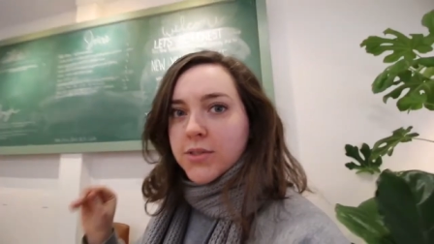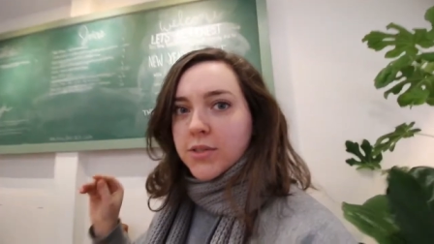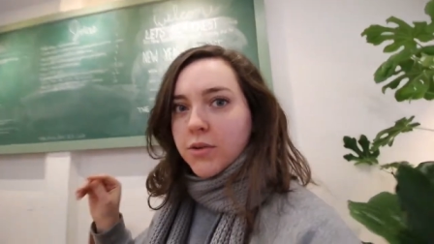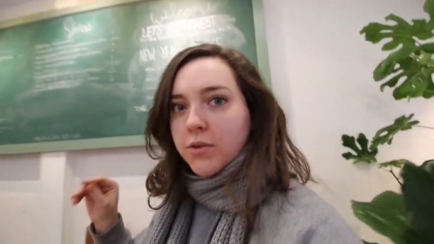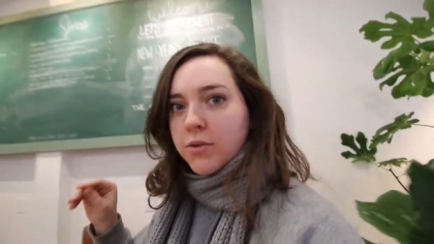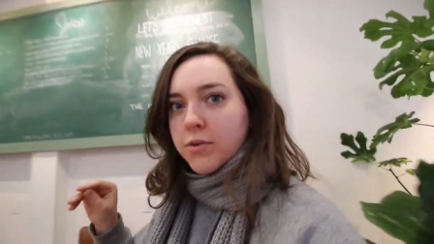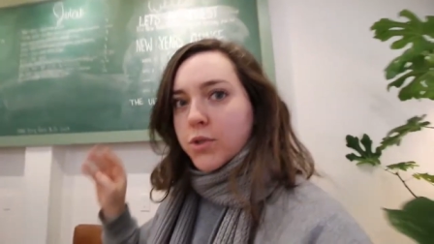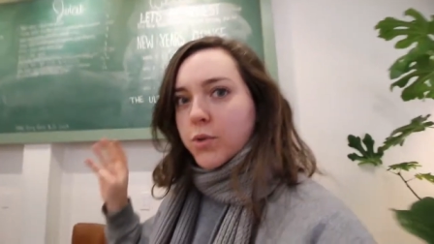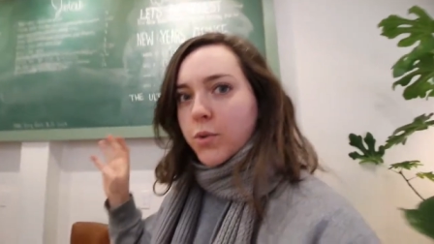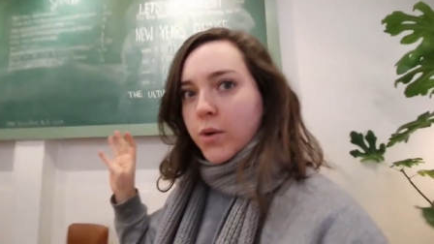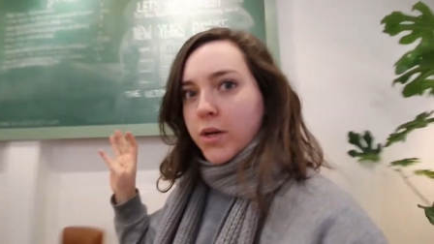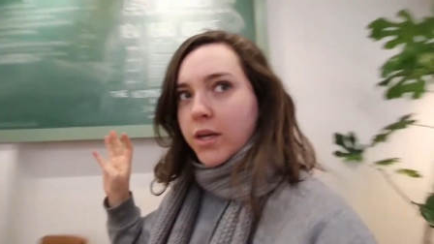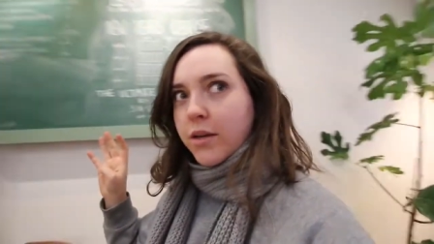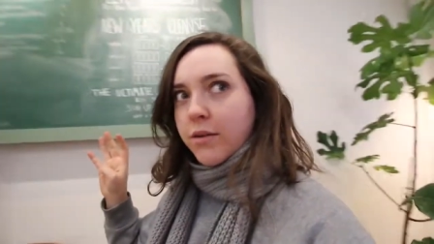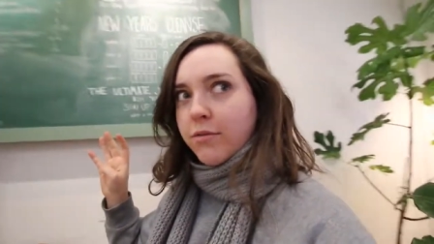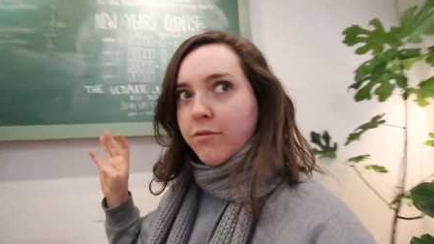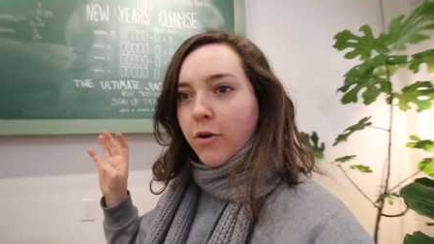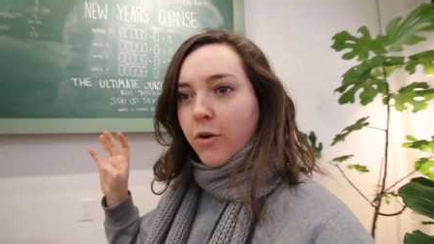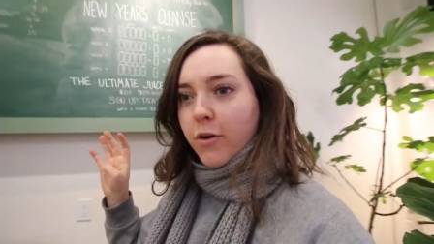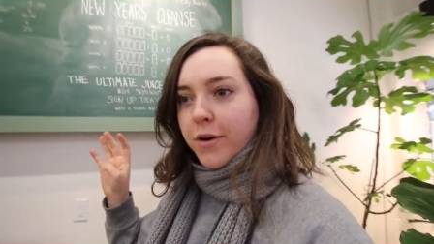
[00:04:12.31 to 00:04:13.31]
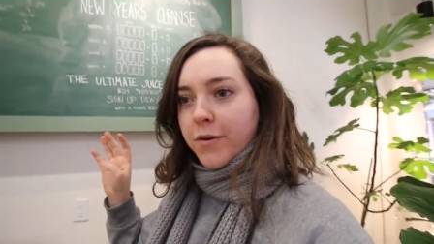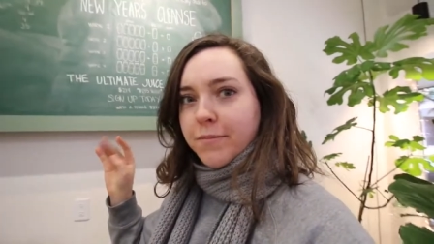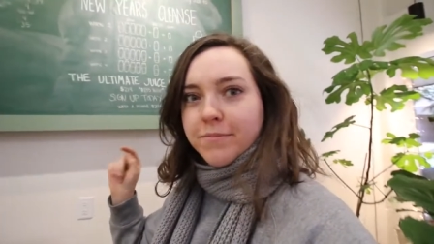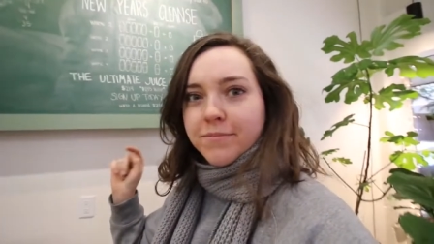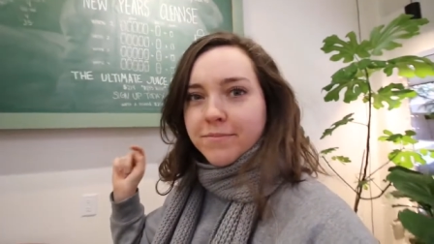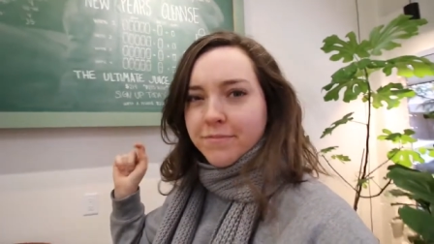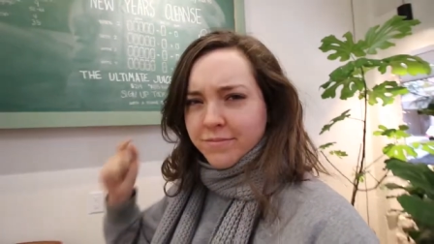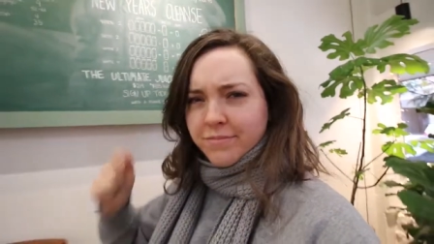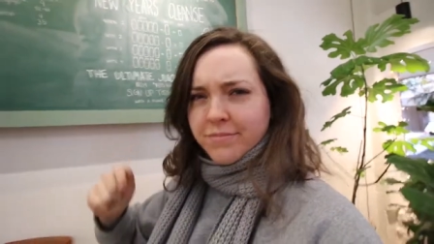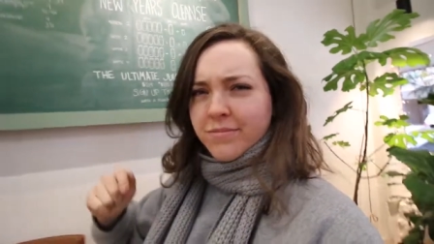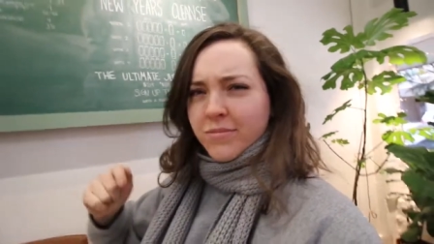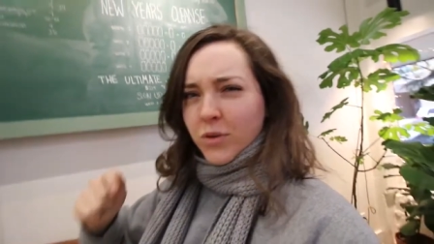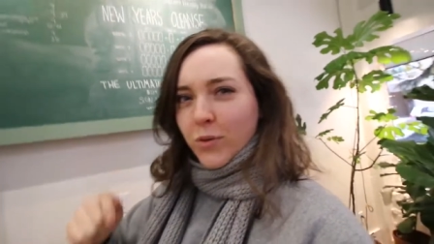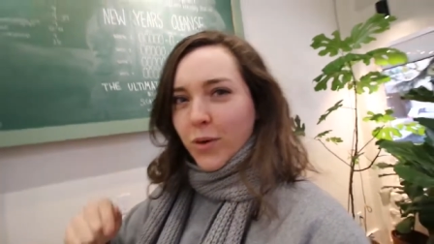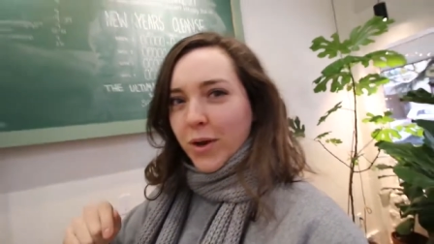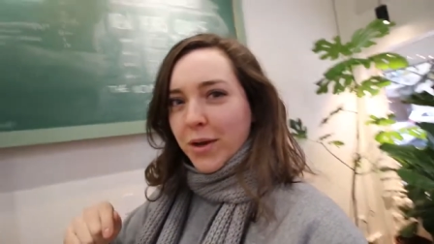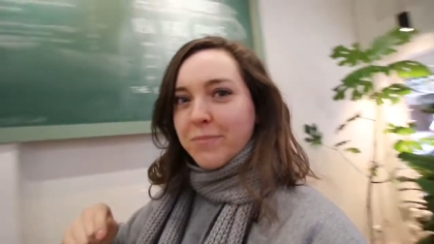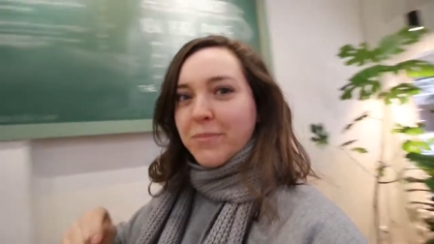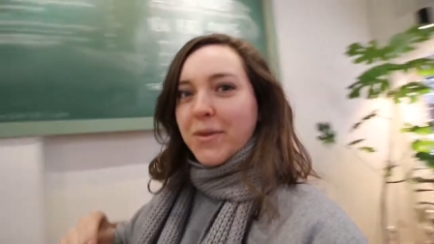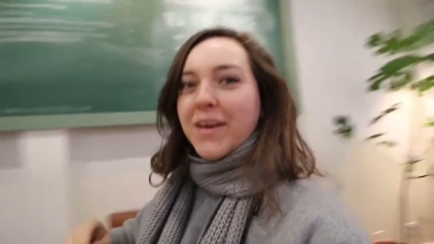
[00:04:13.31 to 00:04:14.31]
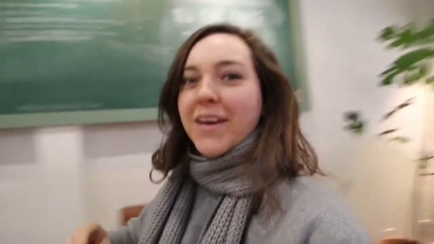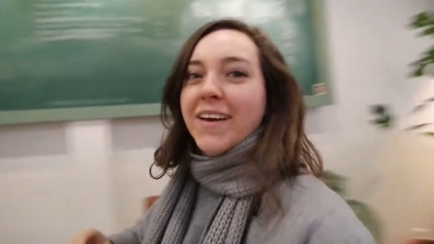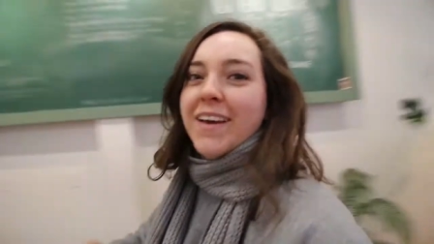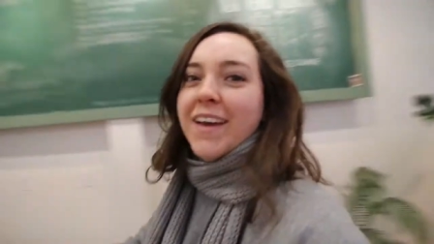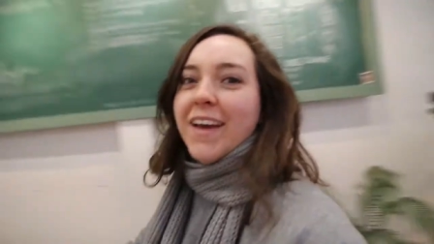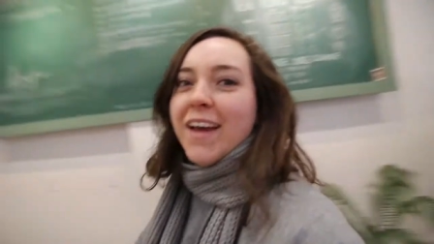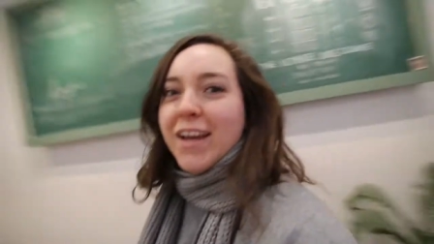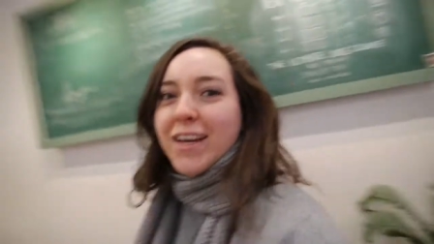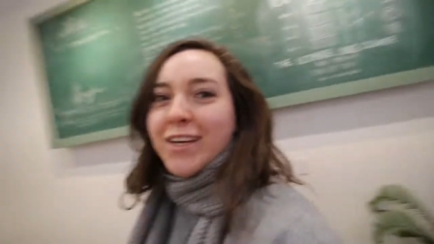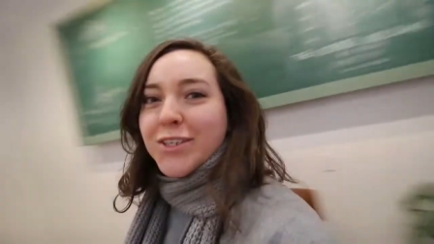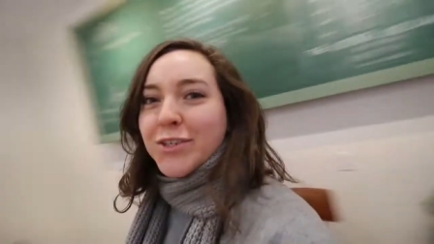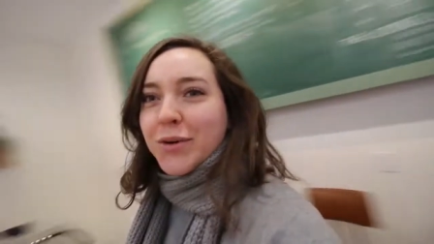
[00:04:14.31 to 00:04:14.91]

so 24, right?